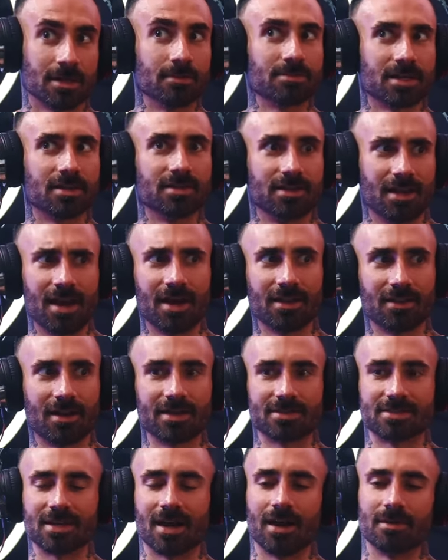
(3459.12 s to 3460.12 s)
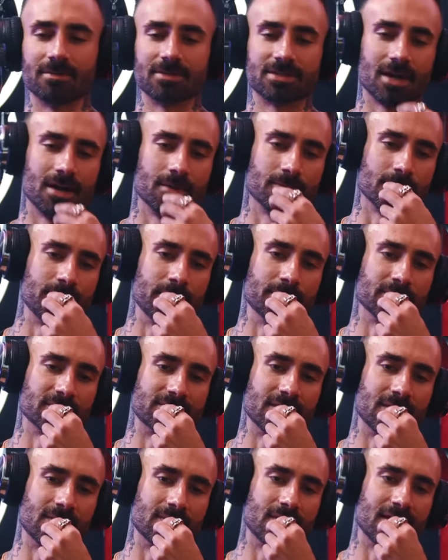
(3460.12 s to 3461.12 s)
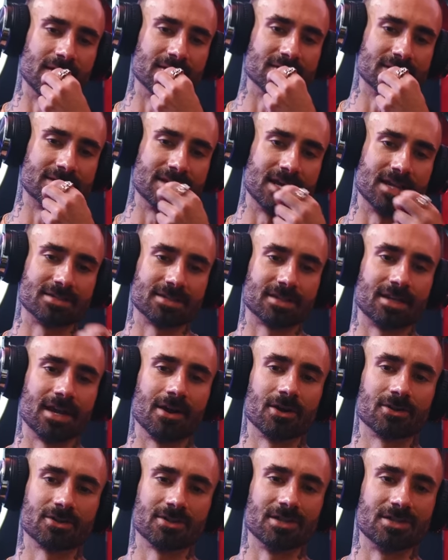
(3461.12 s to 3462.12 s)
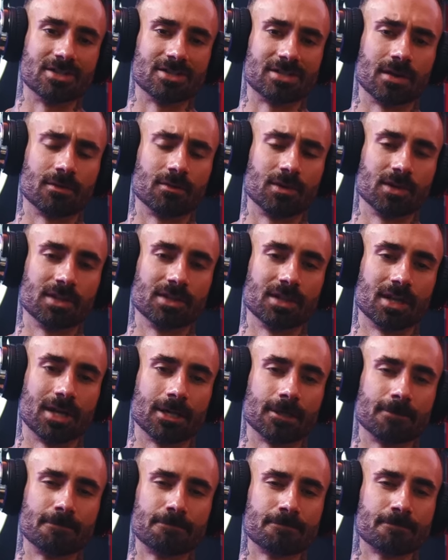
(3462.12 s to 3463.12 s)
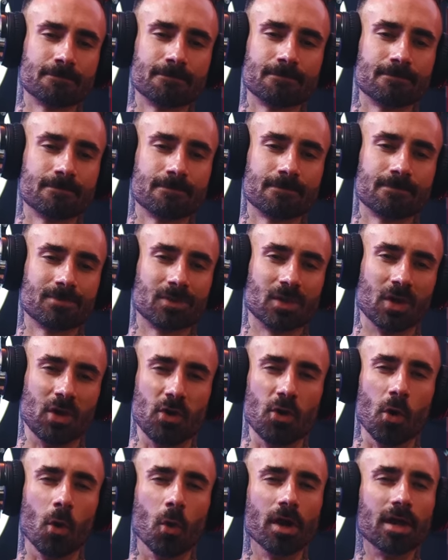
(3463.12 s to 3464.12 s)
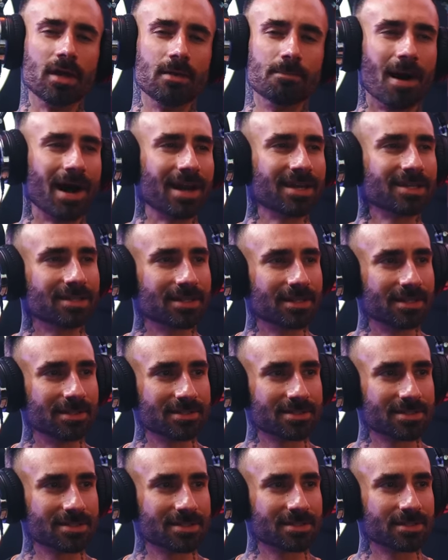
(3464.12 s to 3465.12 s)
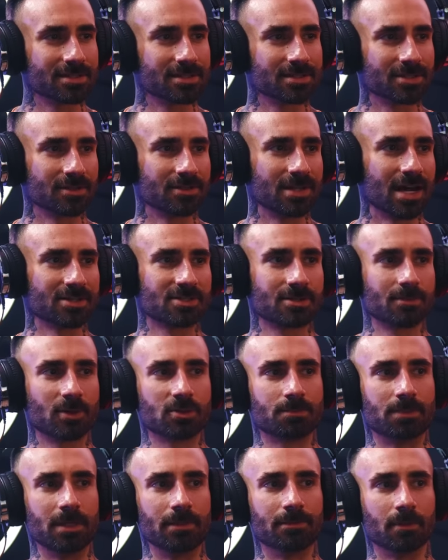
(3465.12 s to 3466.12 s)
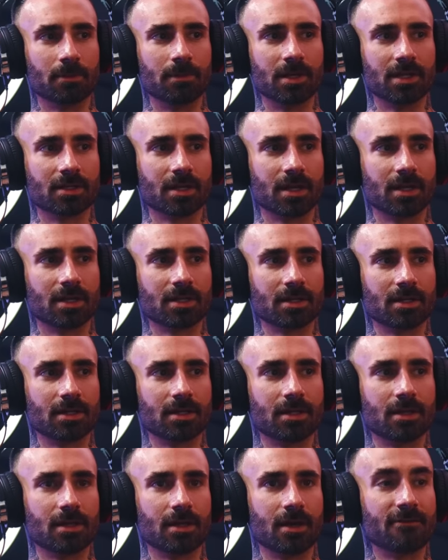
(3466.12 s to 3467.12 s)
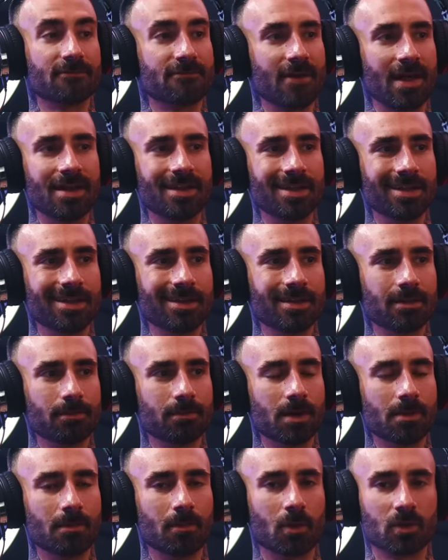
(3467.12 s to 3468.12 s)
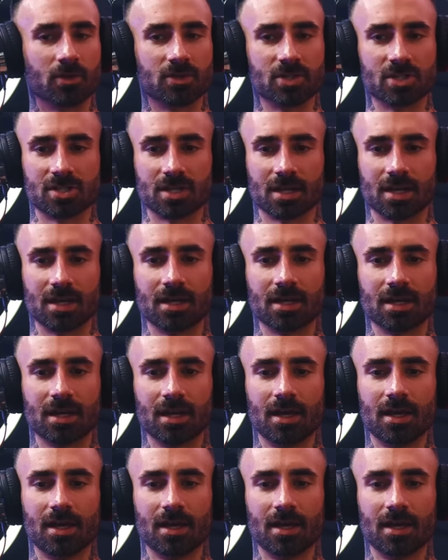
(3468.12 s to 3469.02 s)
Something. Yeah, a lot of times when people don't understand it's a character, they just get really like annoyed by things. So not so much people being like offended, but more just like